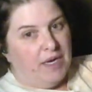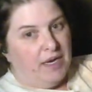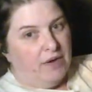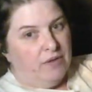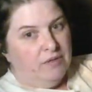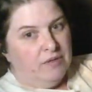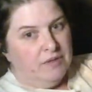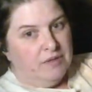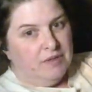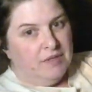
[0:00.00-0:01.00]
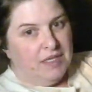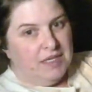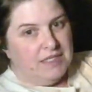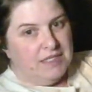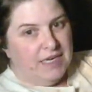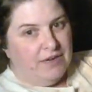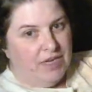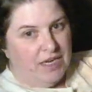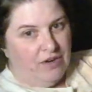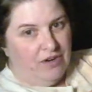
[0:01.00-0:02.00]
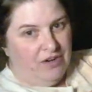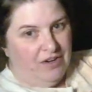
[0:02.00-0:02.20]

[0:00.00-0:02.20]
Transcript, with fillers: now, is down here.